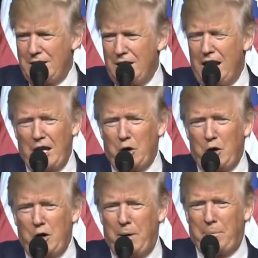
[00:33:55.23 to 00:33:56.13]
The
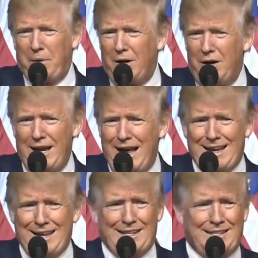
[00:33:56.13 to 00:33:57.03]
Hillary people are
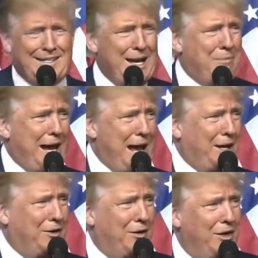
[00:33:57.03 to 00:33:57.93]
not in the same
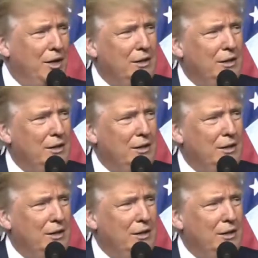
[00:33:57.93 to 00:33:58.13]
category.